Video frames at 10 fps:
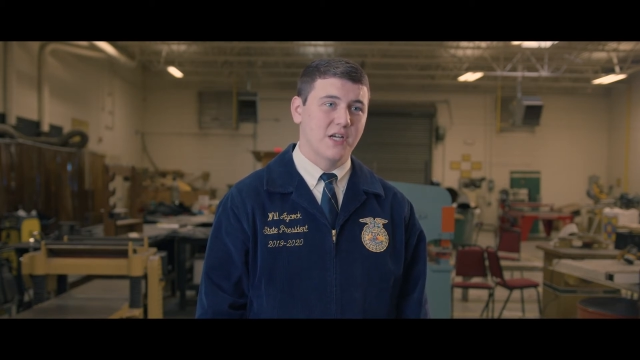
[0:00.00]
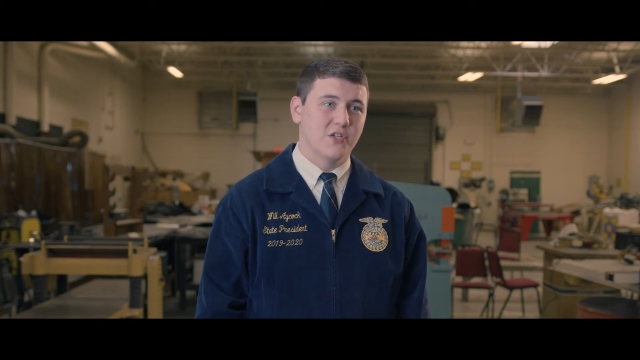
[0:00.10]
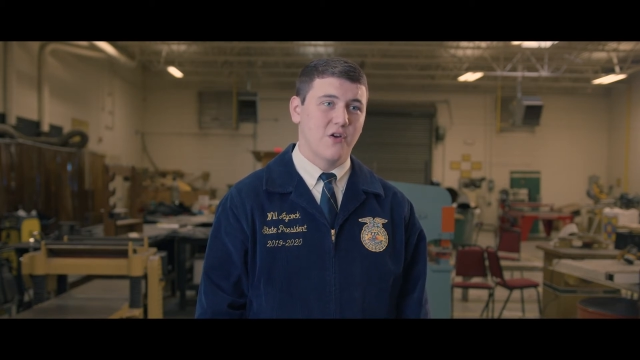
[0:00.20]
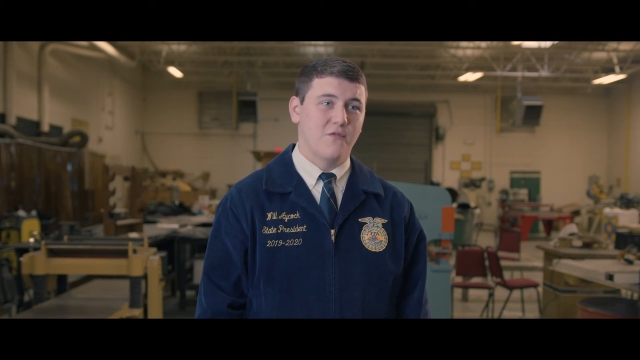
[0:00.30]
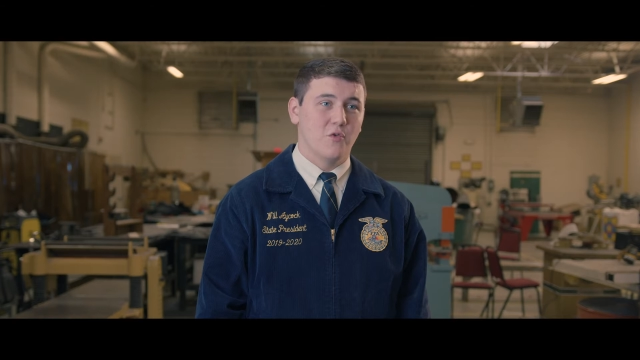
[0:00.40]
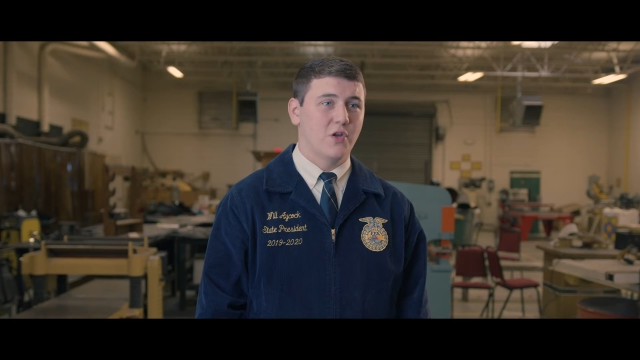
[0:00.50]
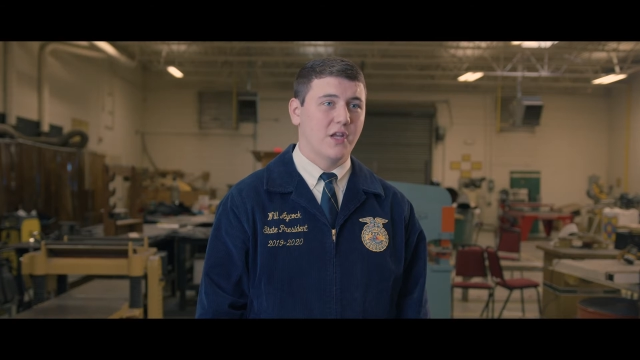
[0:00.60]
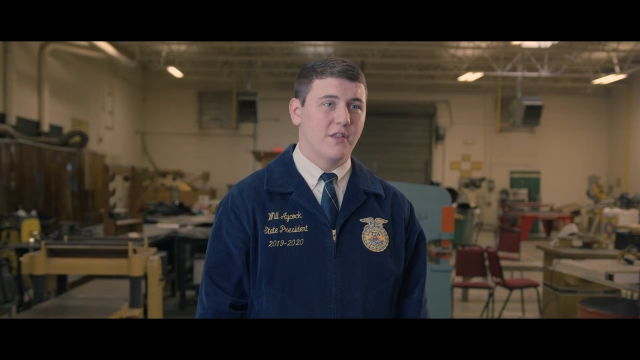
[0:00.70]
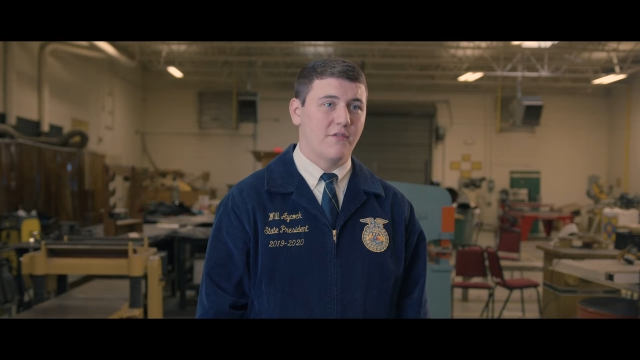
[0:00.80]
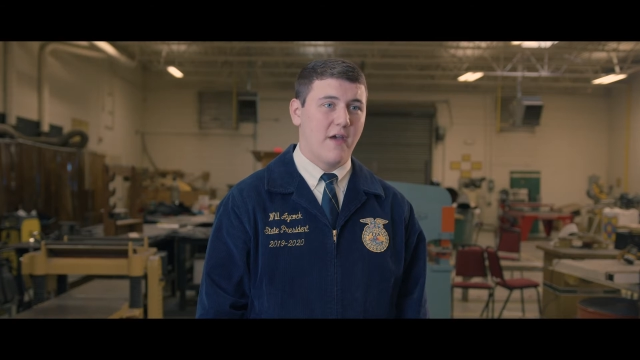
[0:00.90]
So if you look
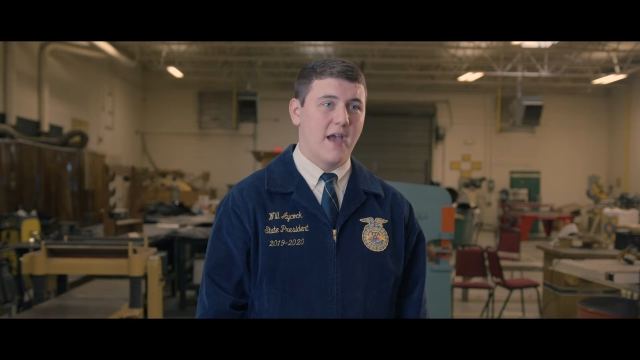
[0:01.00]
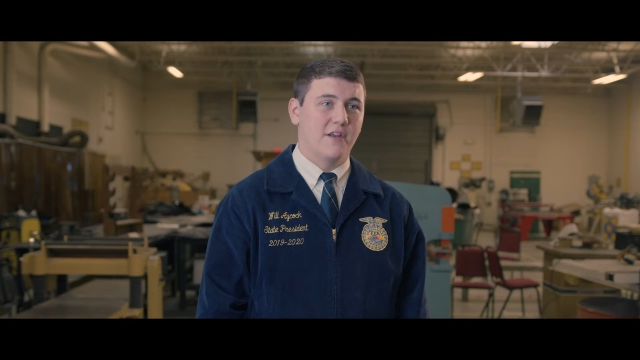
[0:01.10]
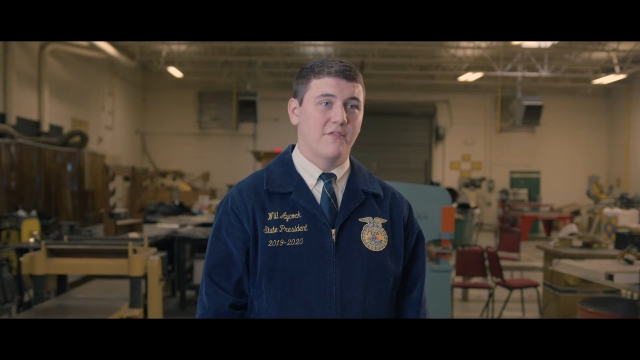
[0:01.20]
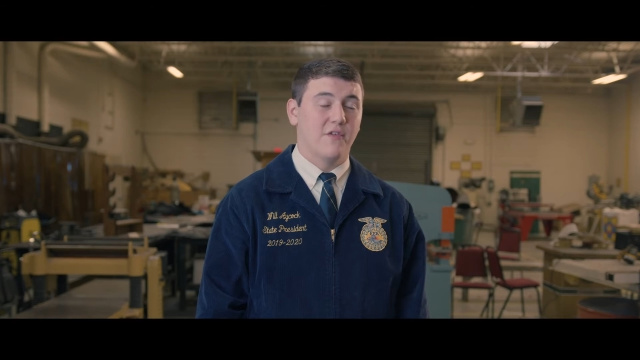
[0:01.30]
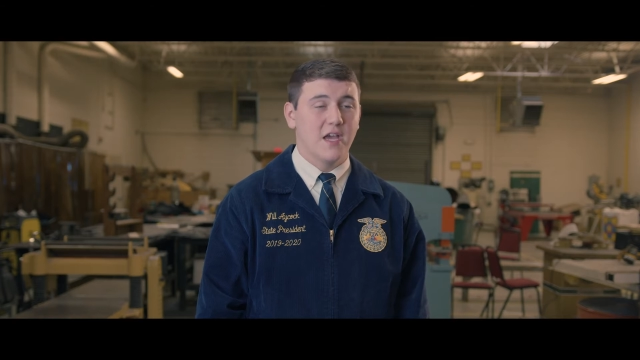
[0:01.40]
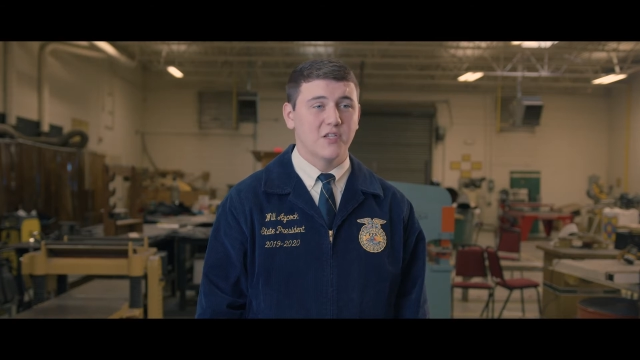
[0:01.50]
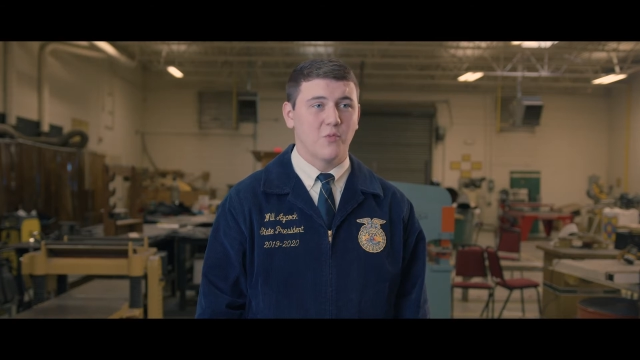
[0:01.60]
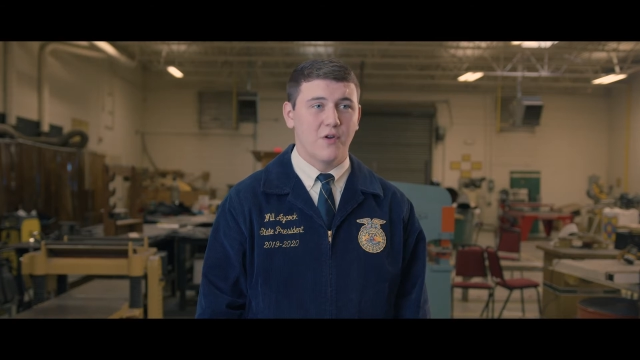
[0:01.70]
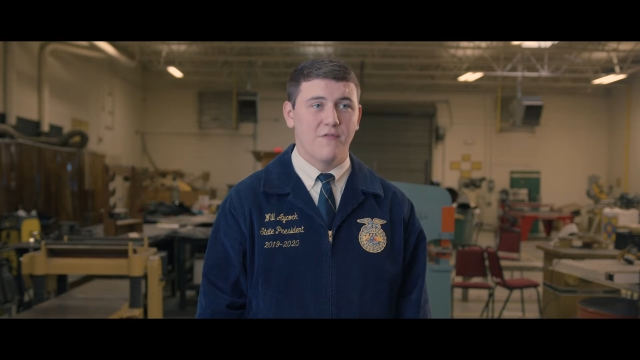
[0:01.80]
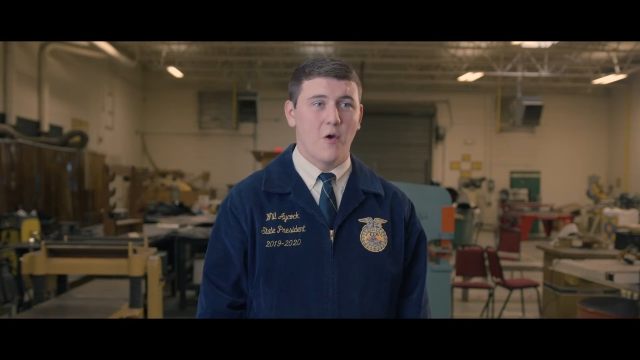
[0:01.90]
at the fact of, yes,
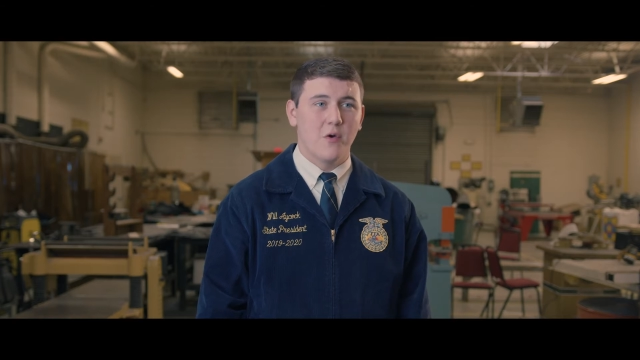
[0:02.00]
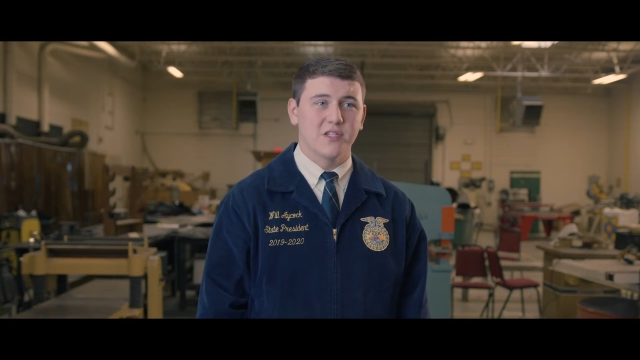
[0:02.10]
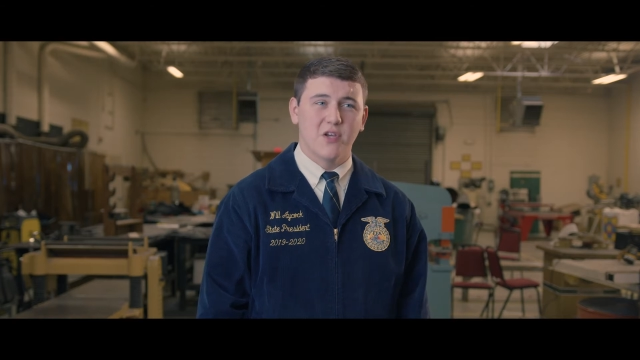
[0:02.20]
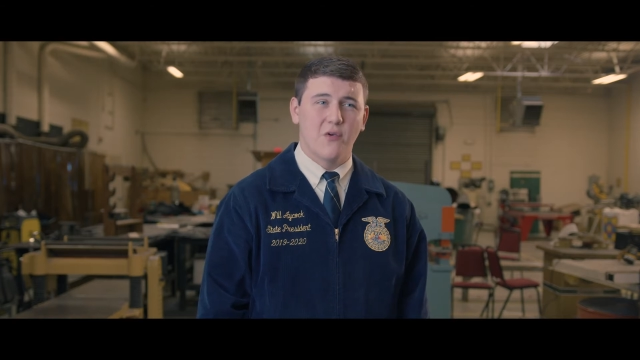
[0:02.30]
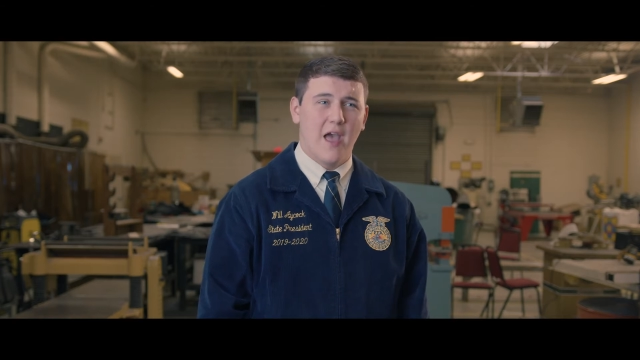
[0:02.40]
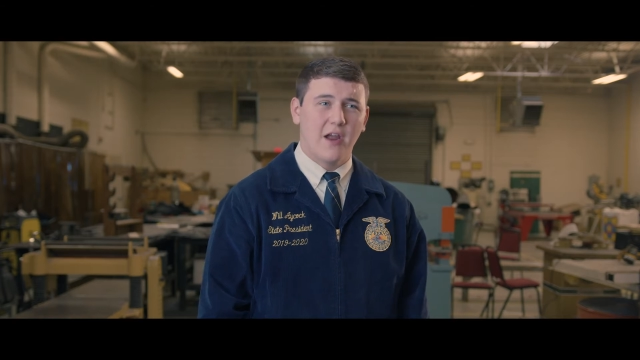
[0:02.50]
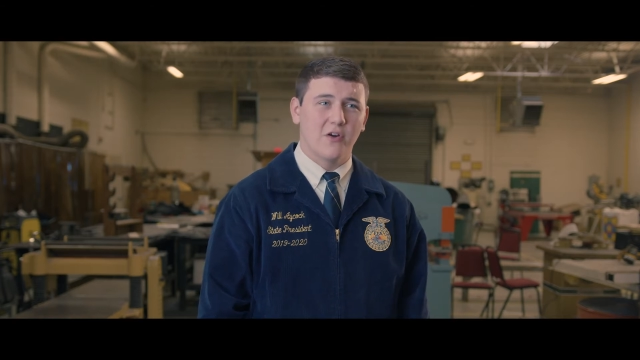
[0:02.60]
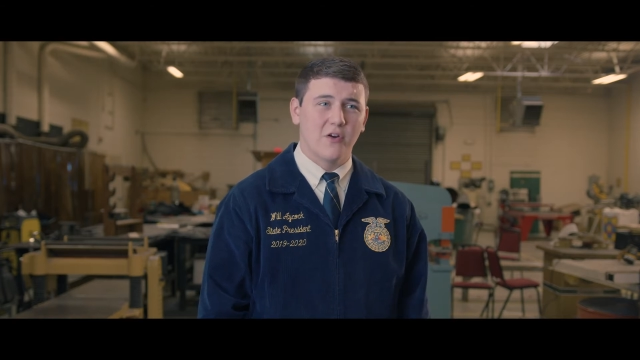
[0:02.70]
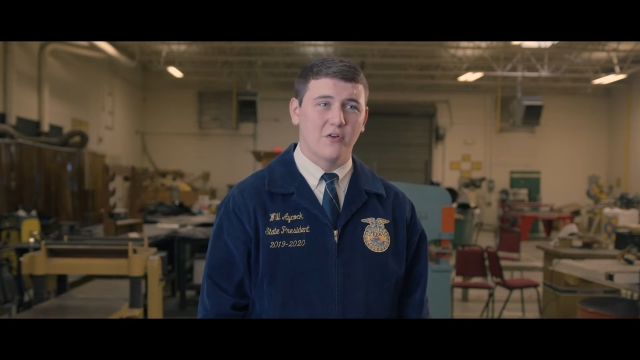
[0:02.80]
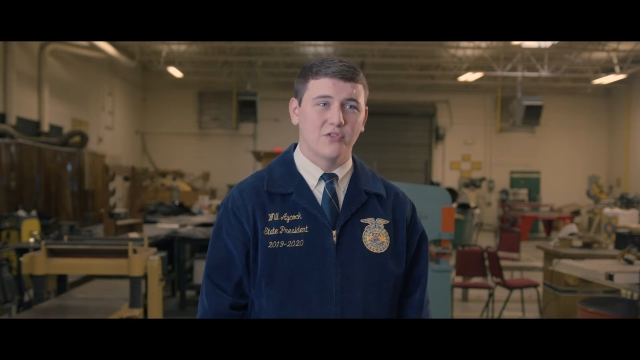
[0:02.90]
we focus on
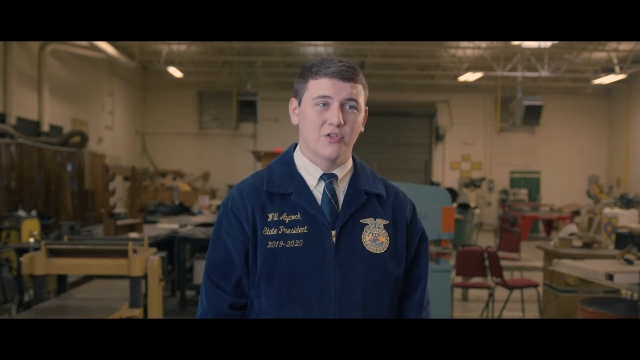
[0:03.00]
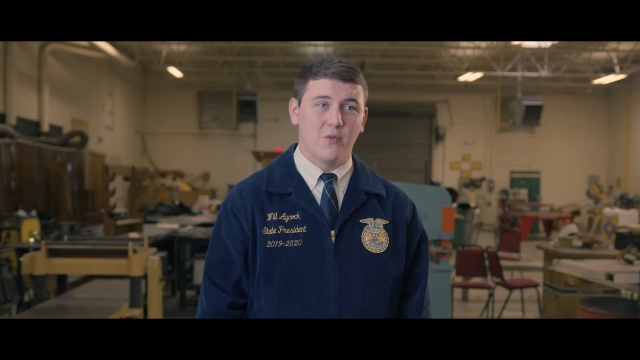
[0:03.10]
agriculture,